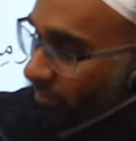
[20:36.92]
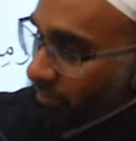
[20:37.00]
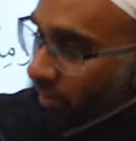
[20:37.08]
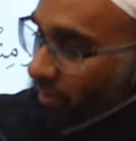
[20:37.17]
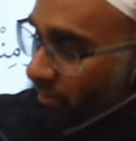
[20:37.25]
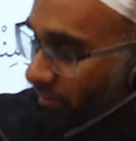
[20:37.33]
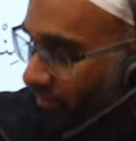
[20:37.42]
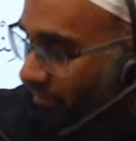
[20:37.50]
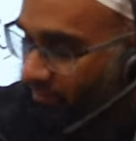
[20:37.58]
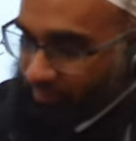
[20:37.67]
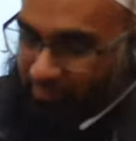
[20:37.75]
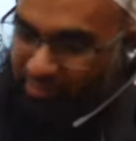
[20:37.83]
Yeah,
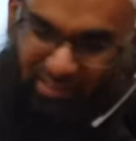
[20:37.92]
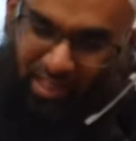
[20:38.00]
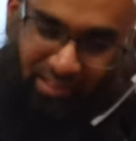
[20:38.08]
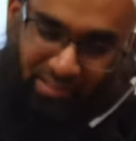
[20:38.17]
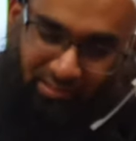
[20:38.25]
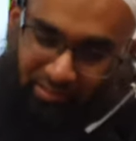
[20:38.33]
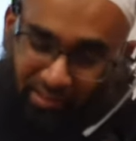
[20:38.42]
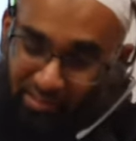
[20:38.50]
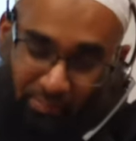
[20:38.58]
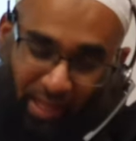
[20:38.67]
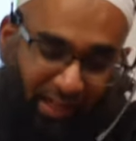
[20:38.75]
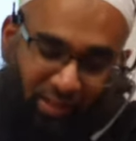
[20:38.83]
this is I just this is
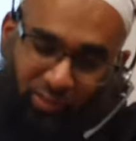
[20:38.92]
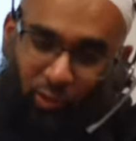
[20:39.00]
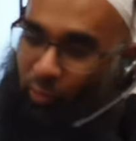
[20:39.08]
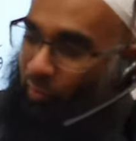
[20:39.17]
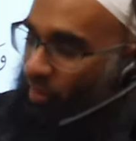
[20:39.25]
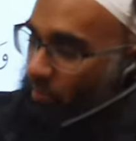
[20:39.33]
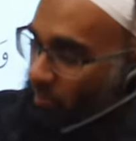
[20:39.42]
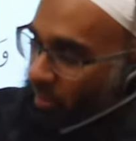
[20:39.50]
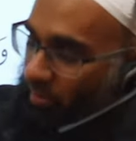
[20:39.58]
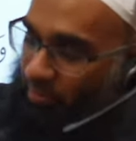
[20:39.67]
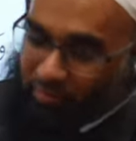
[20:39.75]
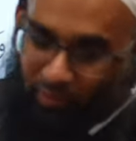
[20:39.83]
something I could thought of that a bit.